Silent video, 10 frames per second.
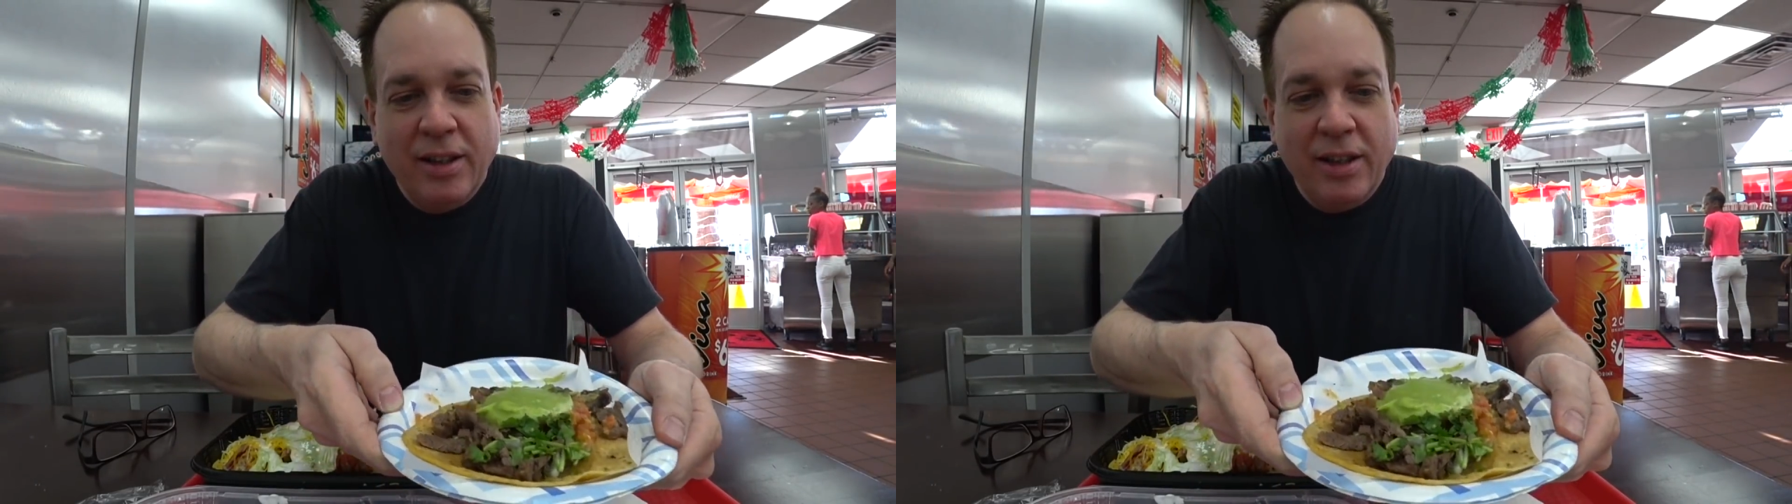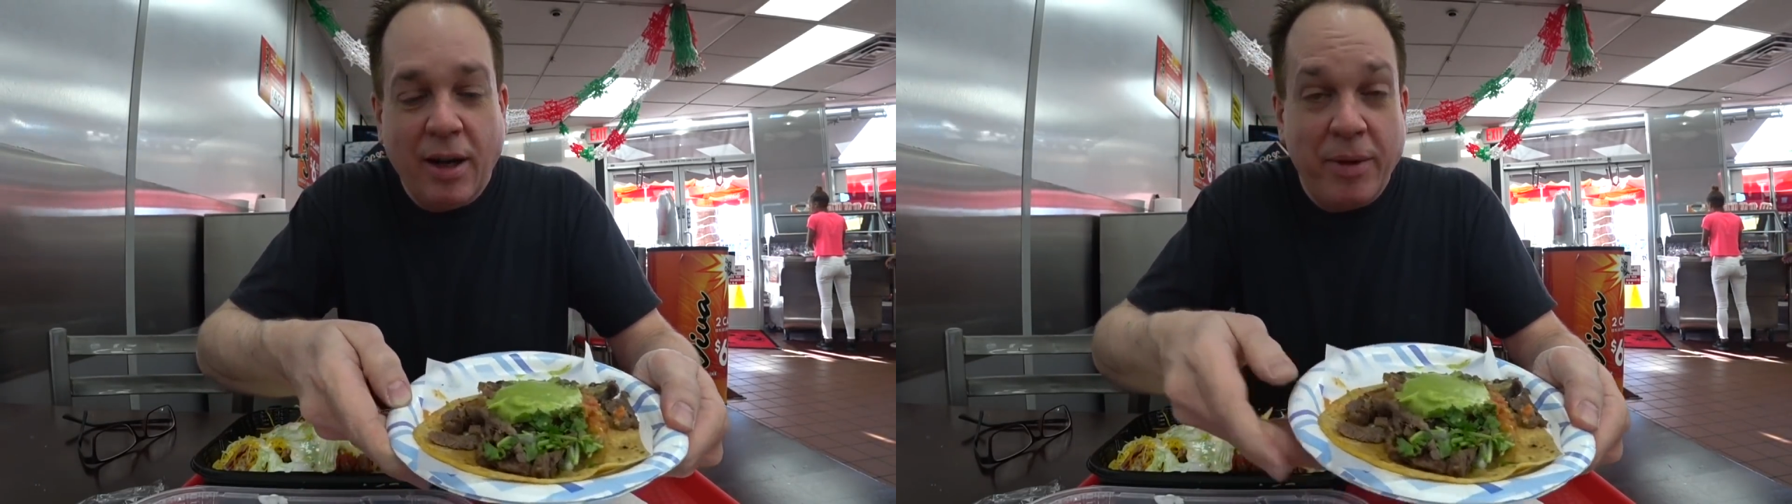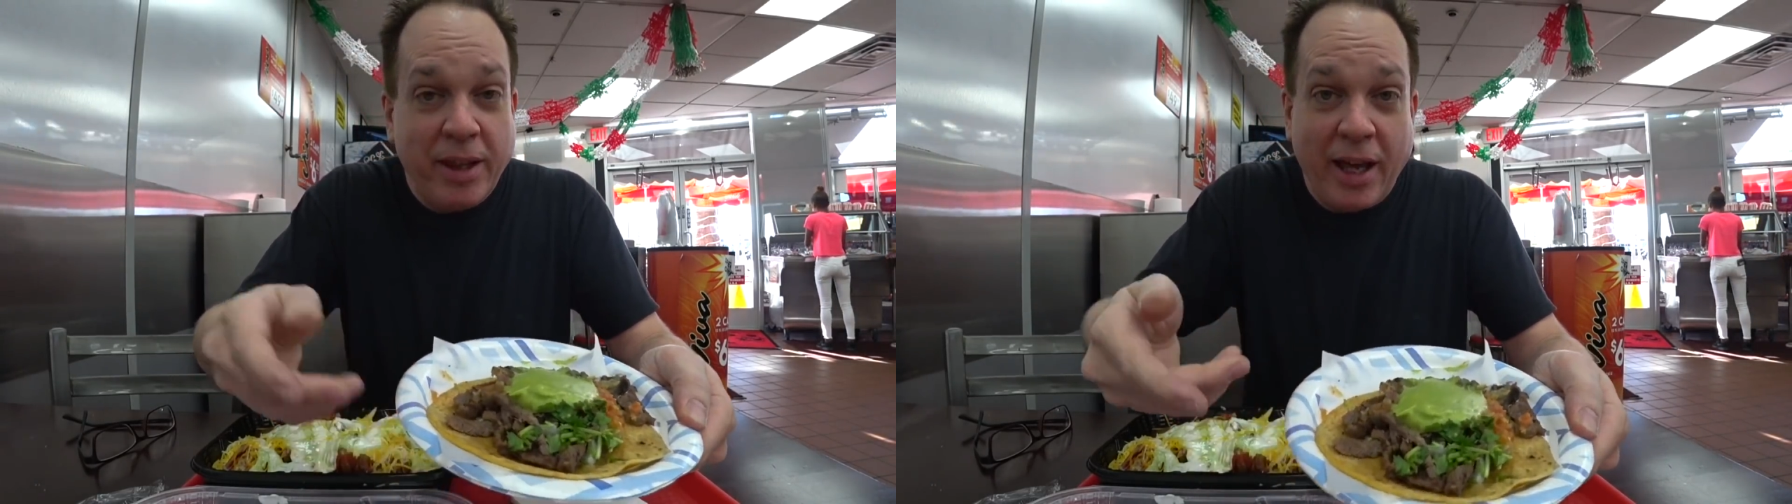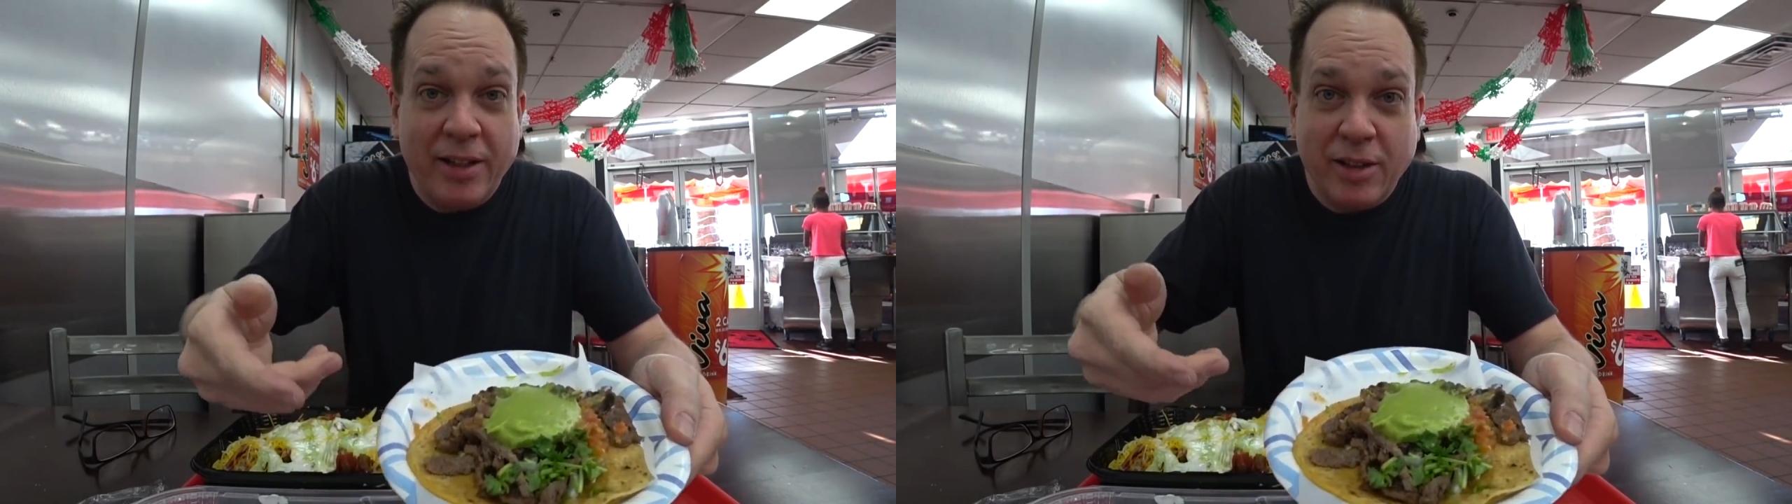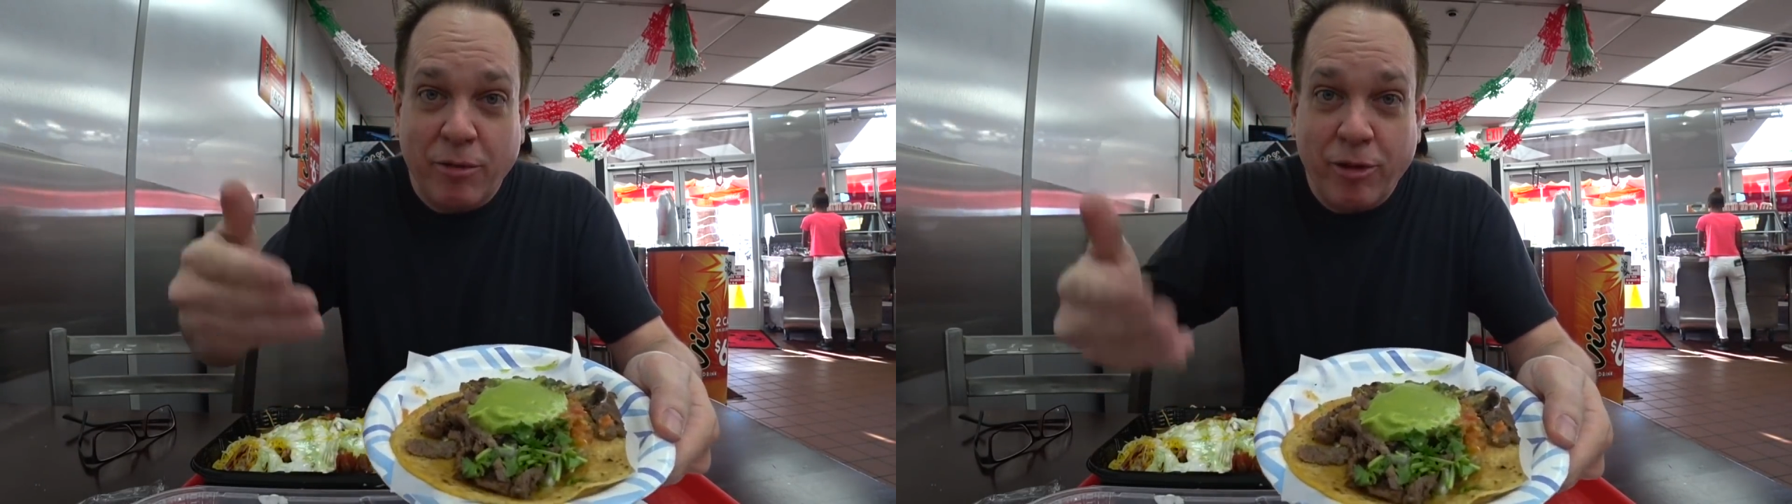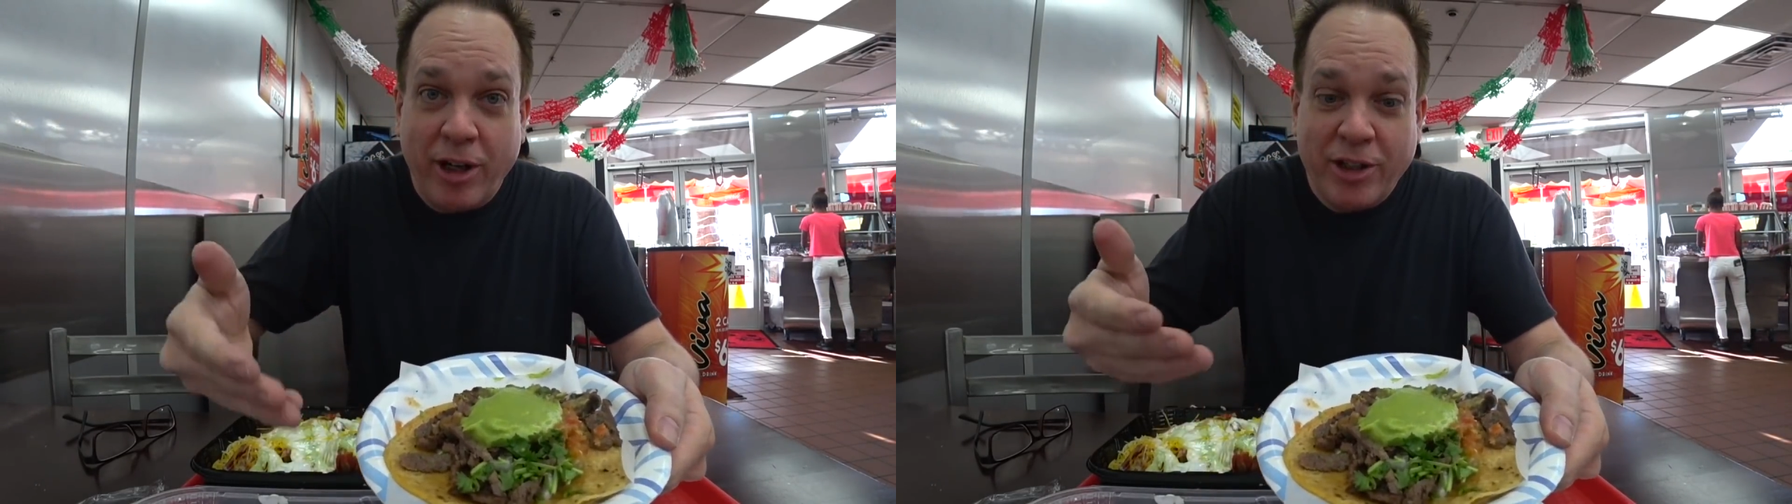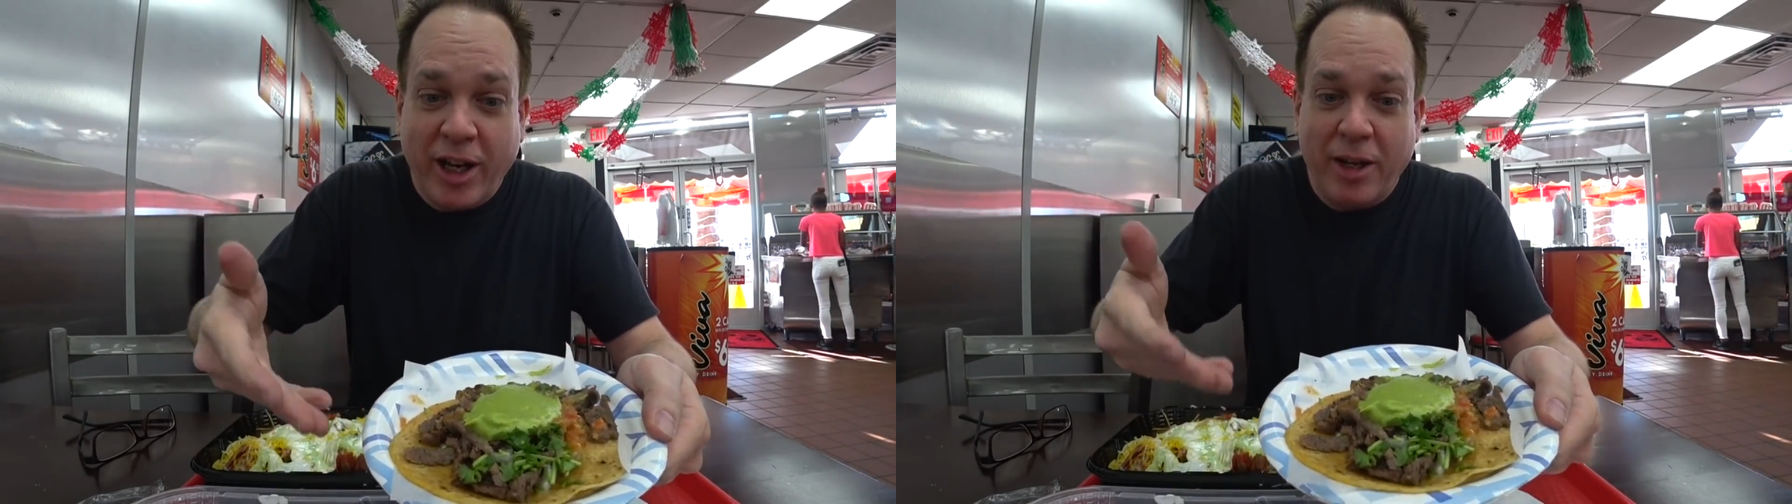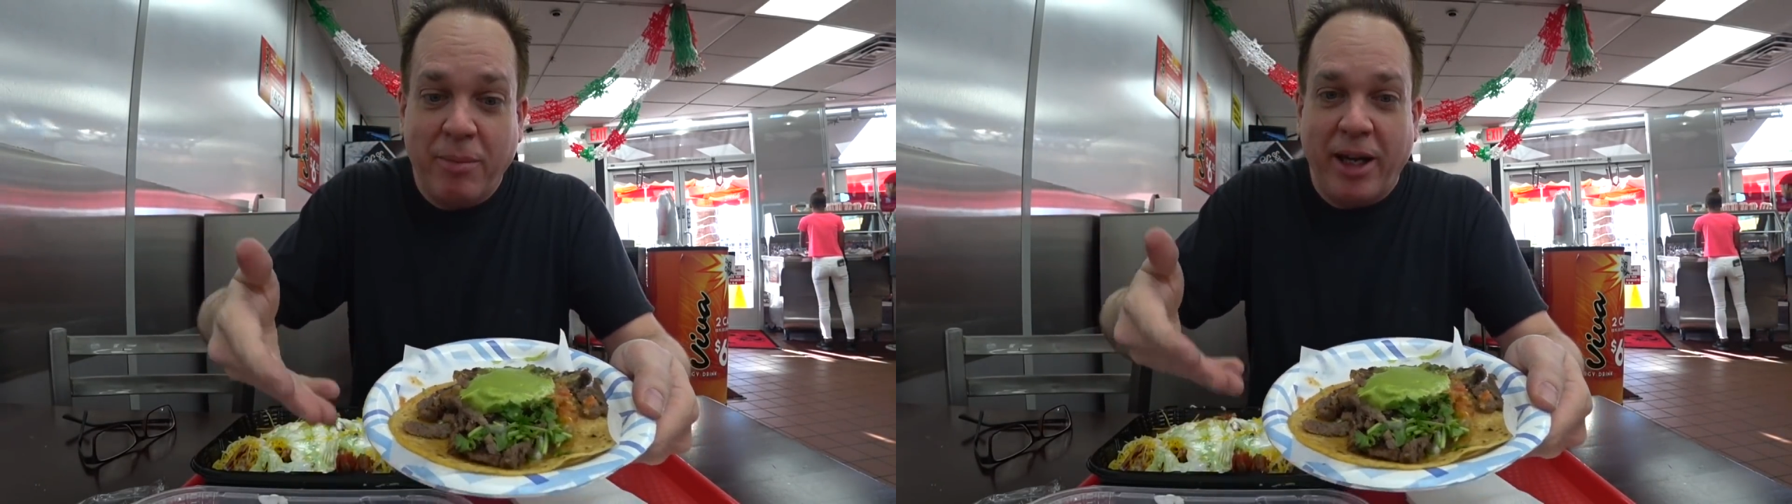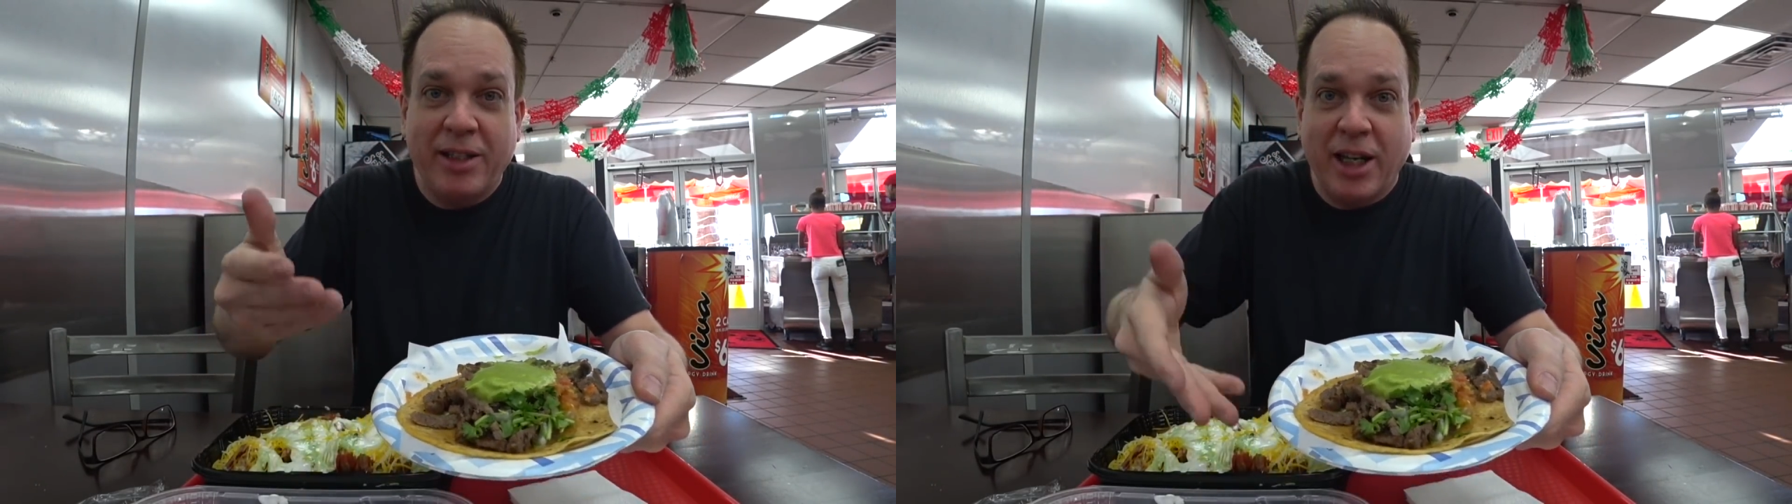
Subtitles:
I mean, that is a fresh handmade